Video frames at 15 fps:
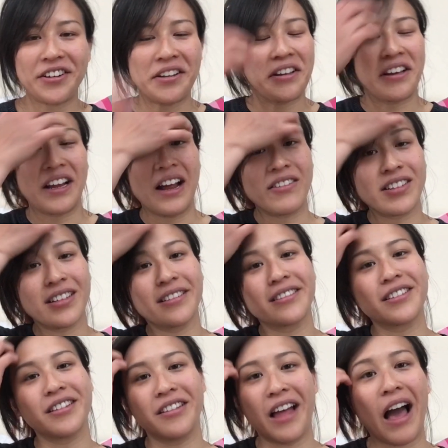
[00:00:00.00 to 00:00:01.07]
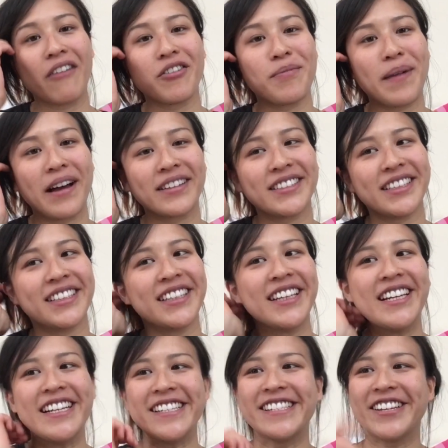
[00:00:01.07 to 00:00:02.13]
You're gonna have to just laugh about it.
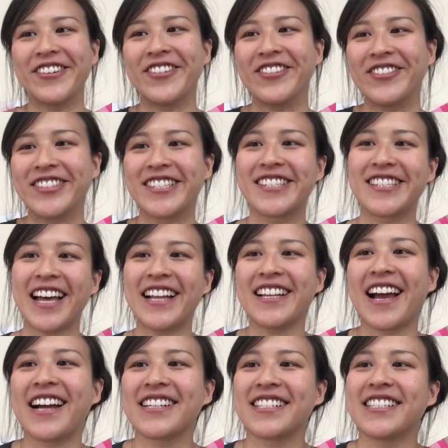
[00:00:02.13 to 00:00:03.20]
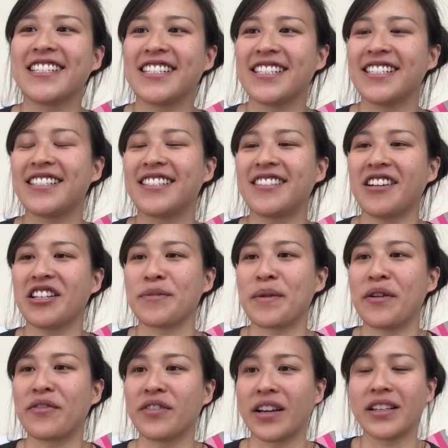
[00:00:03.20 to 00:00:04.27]
So that actually starts me
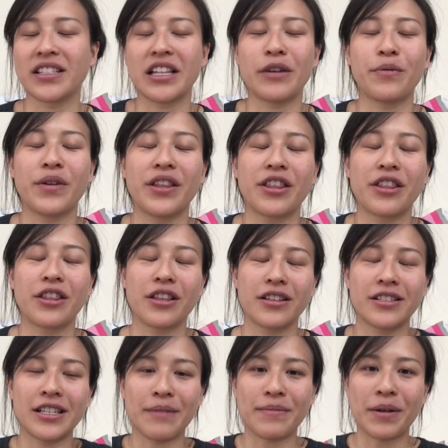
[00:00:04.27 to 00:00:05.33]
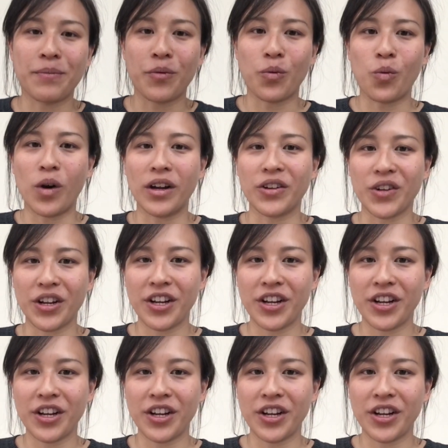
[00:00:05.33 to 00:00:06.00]
off nicely with tip number 1.